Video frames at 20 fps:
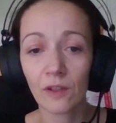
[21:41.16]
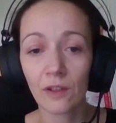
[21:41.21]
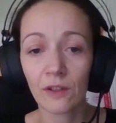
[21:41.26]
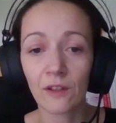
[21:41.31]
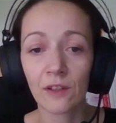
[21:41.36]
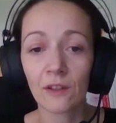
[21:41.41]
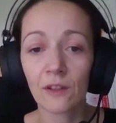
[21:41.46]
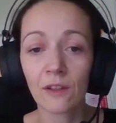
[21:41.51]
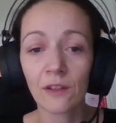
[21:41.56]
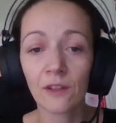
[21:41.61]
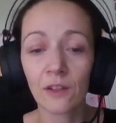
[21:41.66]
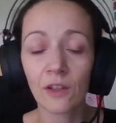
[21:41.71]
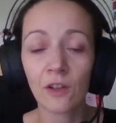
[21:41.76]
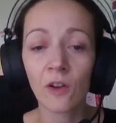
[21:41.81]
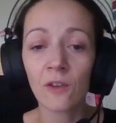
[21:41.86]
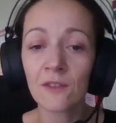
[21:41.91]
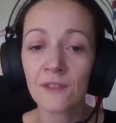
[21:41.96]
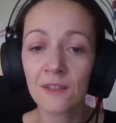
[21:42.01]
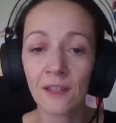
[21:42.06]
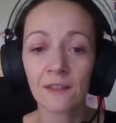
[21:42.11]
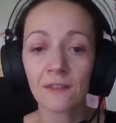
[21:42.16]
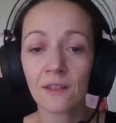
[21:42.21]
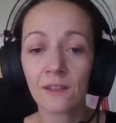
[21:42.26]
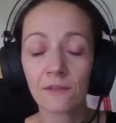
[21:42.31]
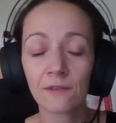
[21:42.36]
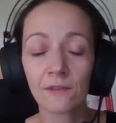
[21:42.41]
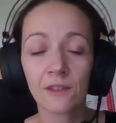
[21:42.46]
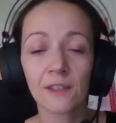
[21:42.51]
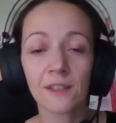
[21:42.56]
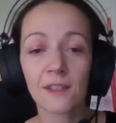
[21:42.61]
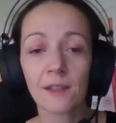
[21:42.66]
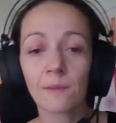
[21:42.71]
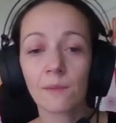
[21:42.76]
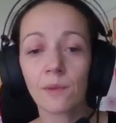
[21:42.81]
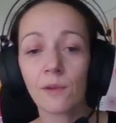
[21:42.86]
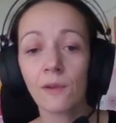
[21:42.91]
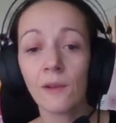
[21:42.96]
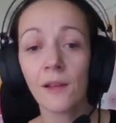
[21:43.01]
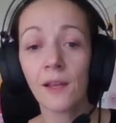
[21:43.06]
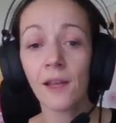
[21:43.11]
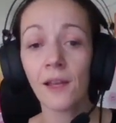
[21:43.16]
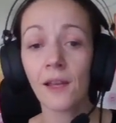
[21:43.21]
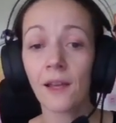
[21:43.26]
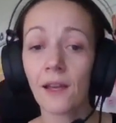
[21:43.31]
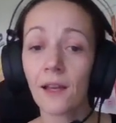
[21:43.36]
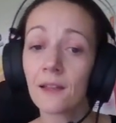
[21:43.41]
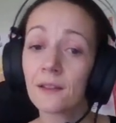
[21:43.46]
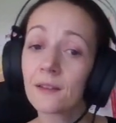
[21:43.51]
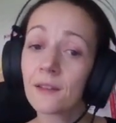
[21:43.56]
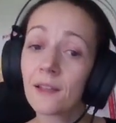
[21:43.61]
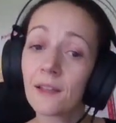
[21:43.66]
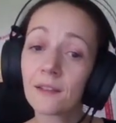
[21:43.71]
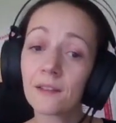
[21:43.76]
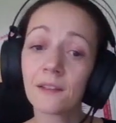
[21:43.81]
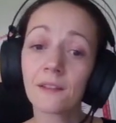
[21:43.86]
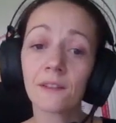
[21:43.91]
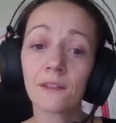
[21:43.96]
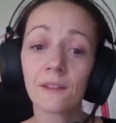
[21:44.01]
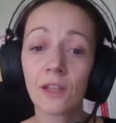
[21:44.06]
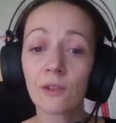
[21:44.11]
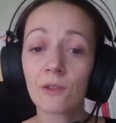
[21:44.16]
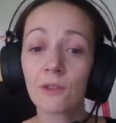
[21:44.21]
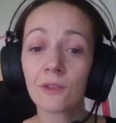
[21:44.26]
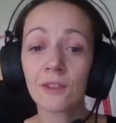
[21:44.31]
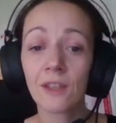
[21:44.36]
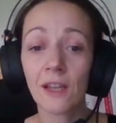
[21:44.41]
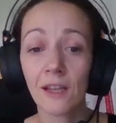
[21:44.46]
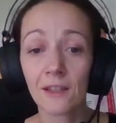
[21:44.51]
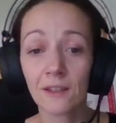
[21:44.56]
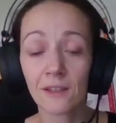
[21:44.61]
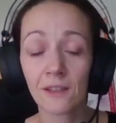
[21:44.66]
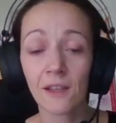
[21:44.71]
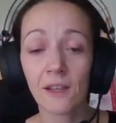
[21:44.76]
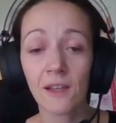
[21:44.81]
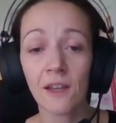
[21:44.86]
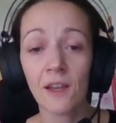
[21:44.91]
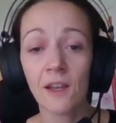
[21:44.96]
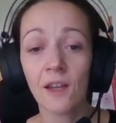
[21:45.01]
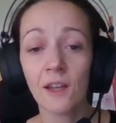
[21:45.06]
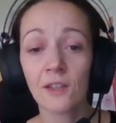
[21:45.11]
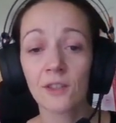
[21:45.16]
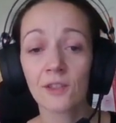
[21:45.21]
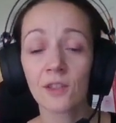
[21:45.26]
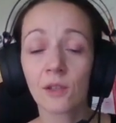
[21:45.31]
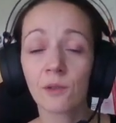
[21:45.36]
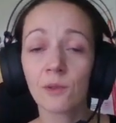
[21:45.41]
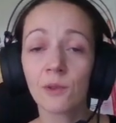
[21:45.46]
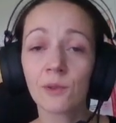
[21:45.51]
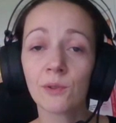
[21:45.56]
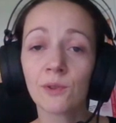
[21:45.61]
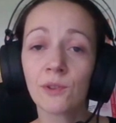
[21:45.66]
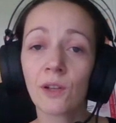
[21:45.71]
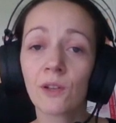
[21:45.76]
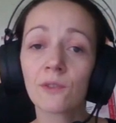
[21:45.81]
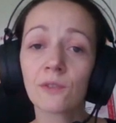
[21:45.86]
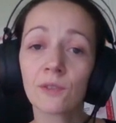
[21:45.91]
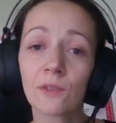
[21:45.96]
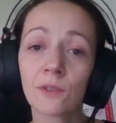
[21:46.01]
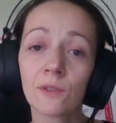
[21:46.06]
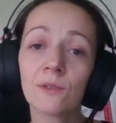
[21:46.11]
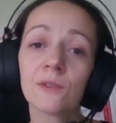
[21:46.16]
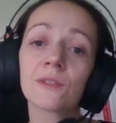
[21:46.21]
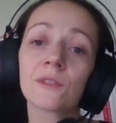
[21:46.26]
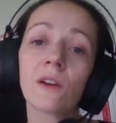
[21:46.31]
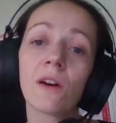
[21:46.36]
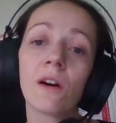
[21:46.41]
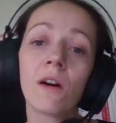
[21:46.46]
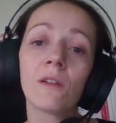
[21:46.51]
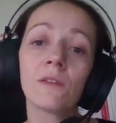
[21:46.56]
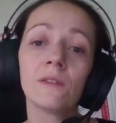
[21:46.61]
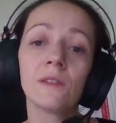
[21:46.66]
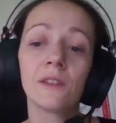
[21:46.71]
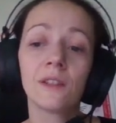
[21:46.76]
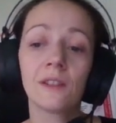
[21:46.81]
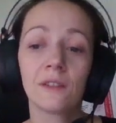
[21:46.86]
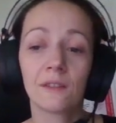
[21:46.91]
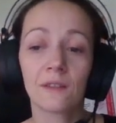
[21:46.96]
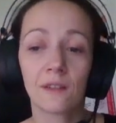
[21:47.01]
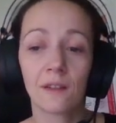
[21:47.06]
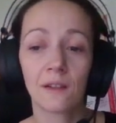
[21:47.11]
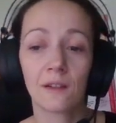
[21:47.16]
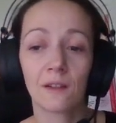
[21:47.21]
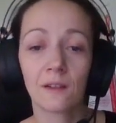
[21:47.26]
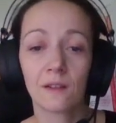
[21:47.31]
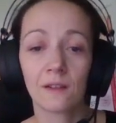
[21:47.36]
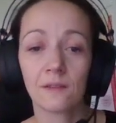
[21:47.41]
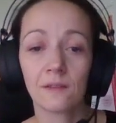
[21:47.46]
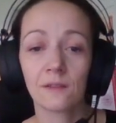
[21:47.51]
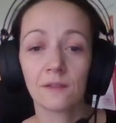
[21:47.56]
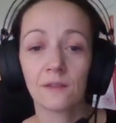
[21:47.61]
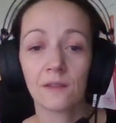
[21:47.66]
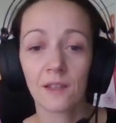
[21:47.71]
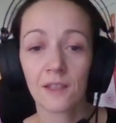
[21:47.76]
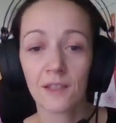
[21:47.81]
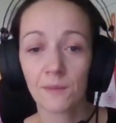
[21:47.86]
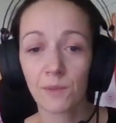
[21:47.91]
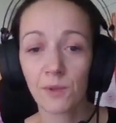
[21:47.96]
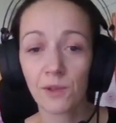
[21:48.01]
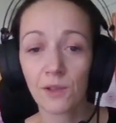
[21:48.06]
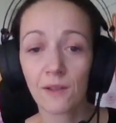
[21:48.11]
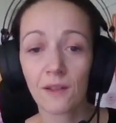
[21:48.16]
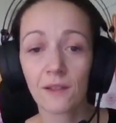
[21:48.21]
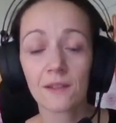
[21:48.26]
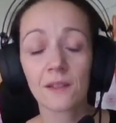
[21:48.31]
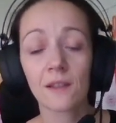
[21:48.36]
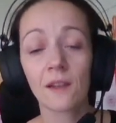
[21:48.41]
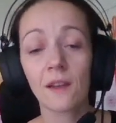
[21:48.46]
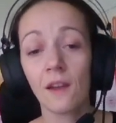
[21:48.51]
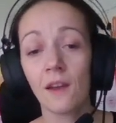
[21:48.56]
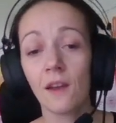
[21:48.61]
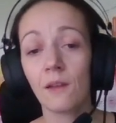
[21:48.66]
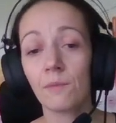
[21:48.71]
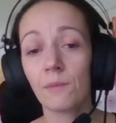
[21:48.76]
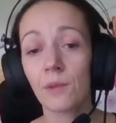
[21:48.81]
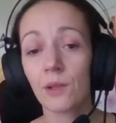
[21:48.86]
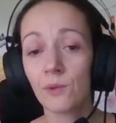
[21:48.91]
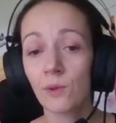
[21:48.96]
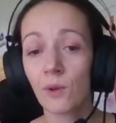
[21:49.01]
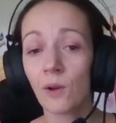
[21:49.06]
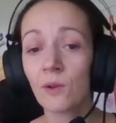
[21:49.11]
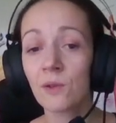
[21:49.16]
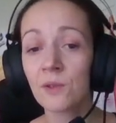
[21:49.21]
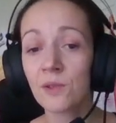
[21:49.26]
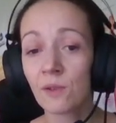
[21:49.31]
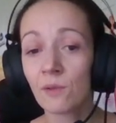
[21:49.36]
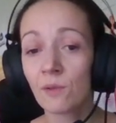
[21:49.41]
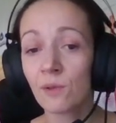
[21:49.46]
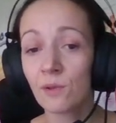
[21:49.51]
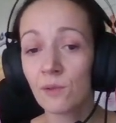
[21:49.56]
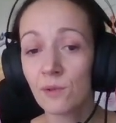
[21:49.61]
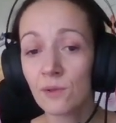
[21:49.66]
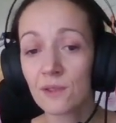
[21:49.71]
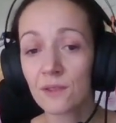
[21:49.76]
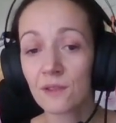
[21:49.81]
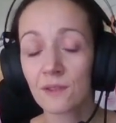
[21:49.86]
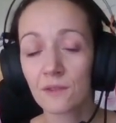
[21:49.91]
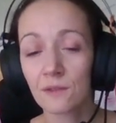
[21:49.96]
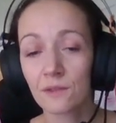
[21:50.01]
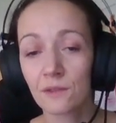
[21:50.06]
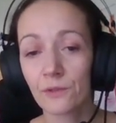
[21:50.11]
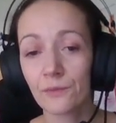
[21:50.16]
the call center, for example, and then they rotate. So you don't lose only their experience, but you also lose